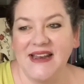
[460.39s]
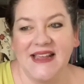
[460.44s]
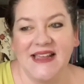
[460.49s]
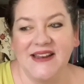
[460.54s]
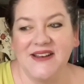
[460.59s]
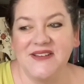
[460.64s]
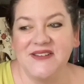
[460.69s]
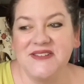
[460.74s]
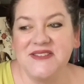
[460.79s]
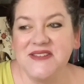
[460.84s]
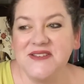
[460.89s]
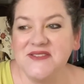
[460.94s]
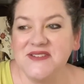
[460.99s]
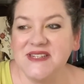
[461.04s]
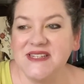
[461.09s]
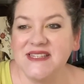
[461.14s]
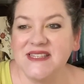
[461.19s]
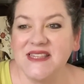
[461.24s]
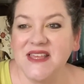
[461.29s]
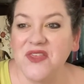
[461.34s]
And also
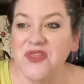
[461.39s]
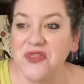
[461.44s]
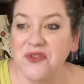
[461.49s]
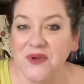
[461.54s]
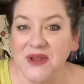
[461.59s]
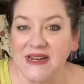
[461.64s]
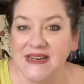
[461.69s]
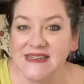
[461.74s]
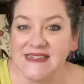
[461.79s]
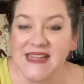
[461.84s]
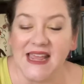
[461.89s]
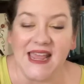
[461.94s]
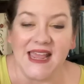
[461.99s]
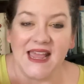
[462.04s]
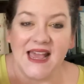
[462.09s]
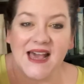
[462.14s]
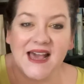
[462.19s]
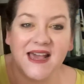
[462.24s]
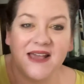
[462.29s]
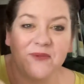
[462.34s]
just the thread a
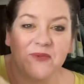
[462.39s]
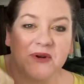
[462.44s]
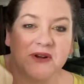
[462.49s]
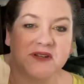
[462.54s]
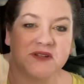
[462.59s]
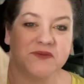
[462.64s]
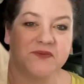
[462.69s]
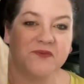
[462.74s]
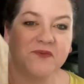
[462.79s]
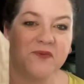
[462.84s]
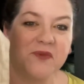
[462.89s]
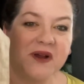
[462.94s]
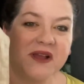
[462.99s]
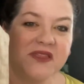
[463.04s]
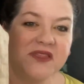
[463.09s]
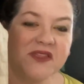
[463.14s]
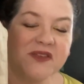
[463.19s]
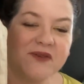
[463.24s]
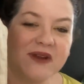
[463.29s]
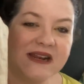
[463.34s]
day. I worked
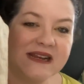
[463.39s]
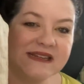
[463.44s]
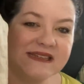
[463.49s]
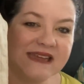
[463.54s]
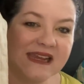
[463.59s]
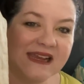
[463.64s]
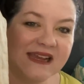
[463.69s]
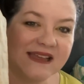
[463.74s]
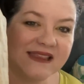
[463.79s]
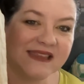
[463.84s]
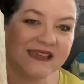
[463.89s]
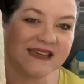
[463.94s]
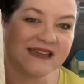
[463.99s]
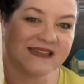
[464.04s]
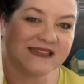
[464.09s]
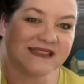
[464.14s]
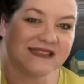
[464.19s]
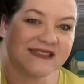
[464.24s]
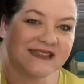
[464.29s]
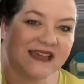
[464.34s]
1 thread a day on
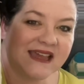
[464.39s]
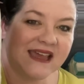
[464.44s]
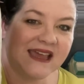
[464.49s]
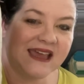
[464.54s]
this.